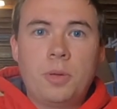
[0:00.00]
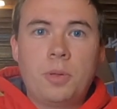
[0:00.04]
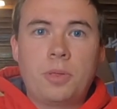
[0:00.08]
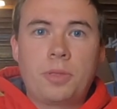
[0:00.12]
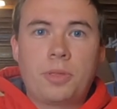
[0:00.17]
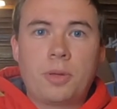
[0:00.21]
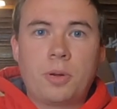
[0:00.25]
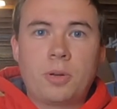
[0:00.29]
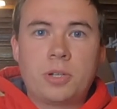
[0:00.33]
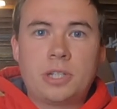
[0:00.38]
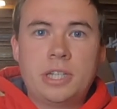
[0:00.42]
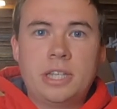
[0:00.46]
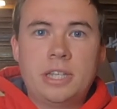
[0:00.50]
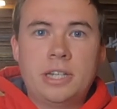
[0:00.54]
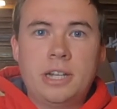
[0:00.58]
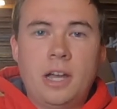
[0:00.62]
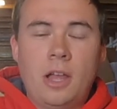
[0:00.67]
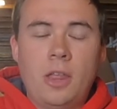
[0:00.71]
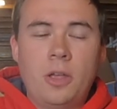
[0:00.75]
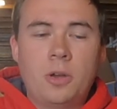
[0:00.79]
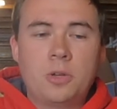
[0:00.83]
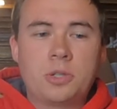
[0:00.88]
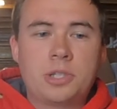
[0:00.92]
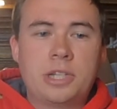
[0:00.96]
you
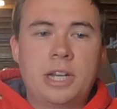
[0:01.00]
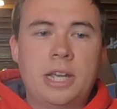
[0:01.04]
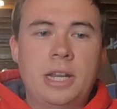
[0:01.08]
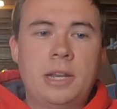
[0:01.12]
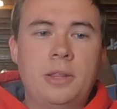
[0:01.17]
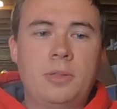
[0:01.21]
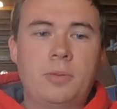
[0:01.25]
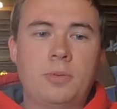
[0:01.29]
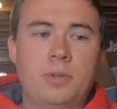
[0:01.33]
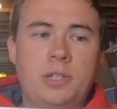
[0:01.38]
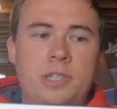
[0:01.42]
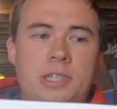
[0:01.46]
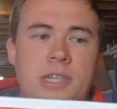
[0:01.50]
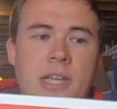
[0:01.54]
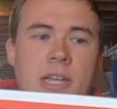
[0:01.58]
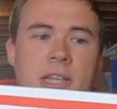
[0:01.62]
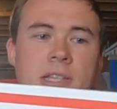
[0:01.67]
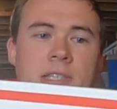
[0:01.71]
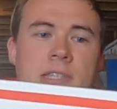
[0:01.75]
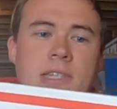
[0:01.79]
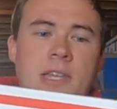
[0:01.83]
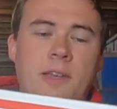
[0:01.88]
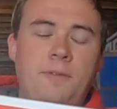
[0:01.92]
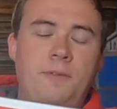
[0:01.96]

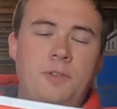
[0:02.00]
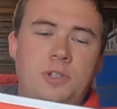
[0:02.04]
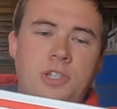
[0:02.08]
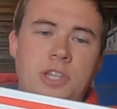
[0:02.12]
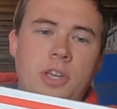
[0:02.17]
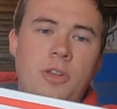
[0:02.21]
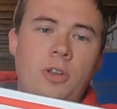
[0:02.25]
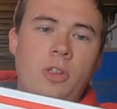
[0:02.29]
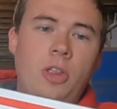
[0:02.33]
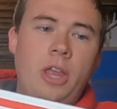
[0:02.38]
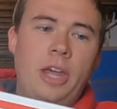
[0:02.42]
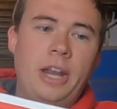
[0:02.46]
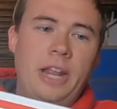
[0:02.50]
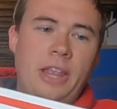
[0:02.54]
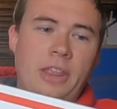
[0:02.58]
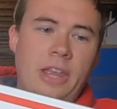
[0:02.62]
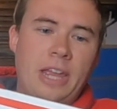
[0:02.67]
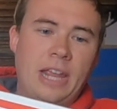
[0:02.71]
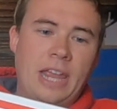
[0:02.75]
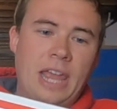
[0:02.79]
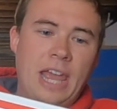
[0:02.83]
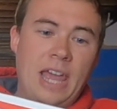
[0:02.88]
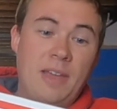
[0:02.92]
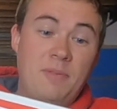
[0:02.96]
$13.83. If you're selling a lot of
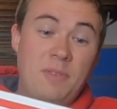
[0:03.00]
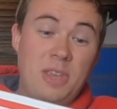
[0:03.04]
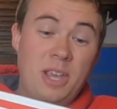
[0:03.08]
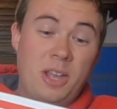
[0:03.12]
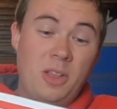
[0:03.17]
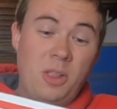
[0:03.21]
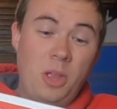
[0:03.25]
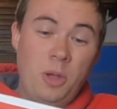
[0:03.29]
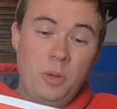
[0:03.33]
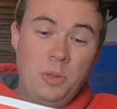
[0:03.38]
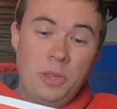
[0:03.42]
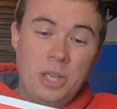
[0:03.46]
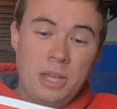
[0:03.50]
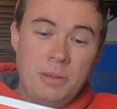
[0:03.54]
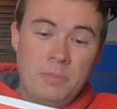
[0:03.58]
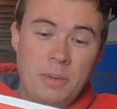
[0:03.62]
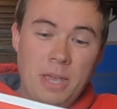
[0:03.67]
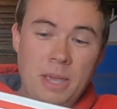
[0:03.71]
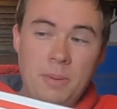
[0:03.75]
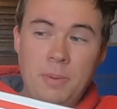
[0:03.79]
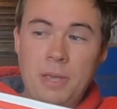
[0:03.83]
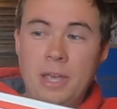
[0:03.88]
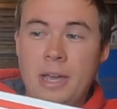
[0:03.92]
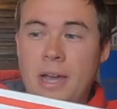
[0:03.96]
like heavy clothing,
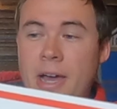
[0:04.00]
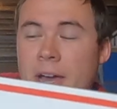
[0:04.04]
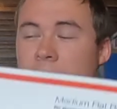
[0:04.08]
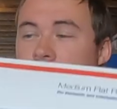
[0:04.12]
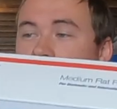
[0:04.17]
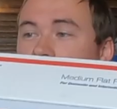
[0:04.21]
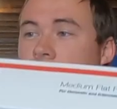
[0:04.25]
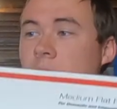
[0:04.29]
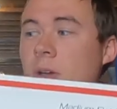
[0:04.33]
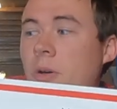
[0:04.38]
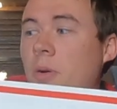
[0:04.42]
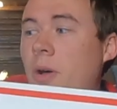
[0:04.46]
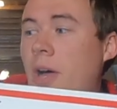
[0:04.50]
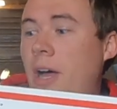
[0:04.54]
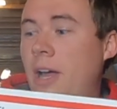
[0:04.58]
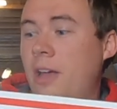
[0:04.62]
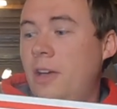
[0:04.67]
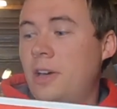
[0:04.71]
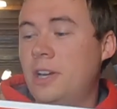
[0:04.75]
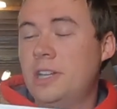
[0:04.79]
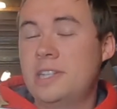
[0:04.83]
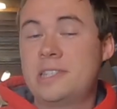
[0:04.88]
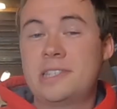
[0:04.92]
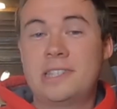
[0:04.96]
maybe, I don't know. I
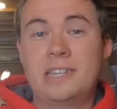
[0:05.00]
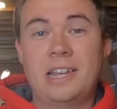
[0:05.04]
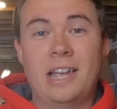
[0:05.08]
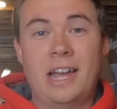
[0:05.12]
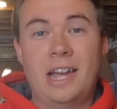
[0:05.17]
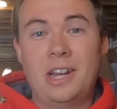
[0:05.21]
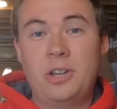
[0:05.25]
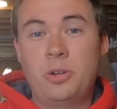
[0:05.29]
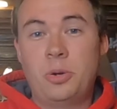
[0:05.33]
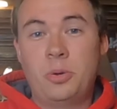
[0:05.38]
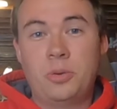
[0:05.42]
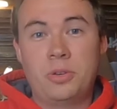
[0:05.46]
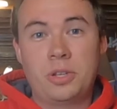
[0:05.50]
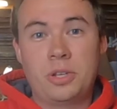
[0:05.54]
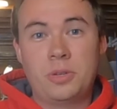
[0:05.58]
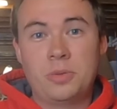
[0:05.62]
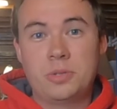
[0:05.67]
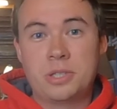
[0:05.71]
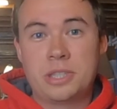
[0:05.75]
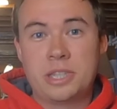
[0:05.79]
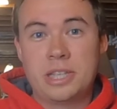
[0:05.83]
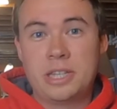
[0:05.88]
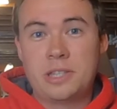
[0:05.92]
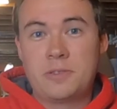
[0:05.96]
don't
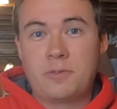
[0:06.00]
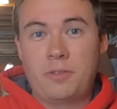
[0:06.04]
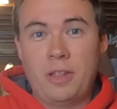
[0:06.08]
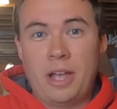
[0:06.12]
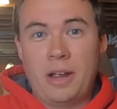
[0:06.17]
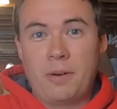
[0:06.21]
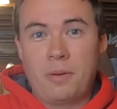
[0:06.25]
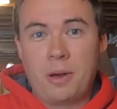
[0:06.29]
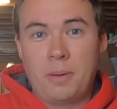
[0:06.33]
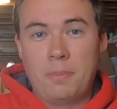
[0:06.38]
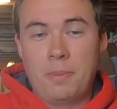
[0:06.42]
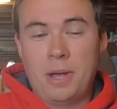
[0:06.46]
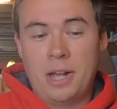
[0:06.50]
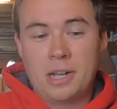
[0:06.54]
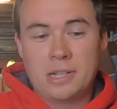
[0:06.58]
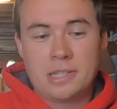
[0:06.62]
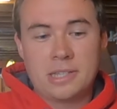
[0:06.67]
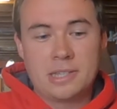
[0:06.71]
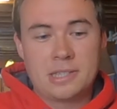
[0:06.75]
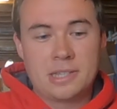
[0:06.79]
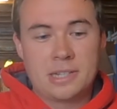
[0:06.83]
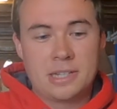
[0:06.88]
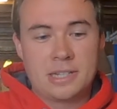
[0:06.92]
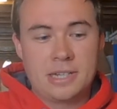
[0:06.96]
use these flat rate
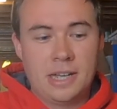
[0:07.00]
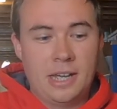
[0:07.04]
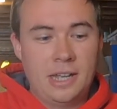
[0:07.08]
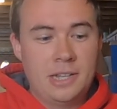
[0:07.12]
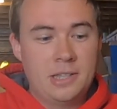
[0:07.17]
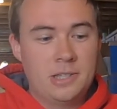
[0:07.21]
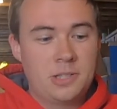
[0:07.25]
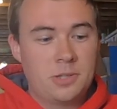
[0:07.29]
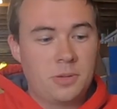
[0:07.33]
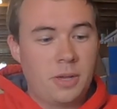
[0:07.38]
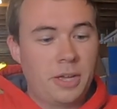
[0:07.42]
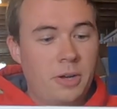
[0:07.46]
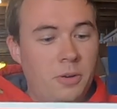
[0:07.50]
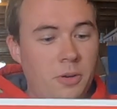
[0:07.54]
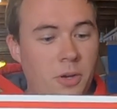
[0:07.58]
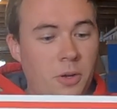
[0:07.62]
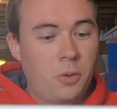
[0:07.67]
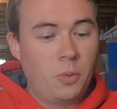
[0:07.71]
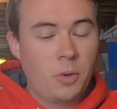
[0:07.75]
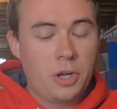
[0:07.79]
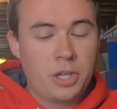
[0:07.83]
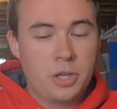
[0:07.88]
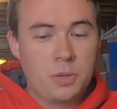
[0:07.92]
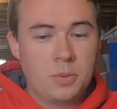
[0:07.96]
boxes a ton, so I don't
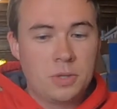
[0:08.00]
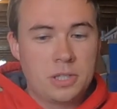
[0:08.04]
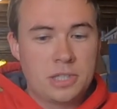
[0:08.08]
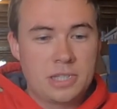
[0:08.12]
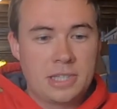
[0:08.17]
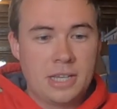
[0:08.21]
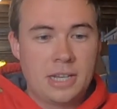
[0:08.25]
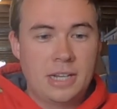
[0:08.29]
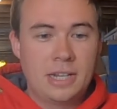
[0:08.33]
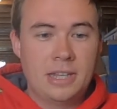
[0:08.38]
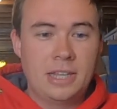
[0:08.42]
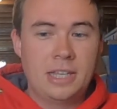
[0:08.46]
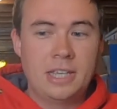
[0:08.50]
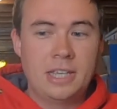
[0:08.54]
know what you would send in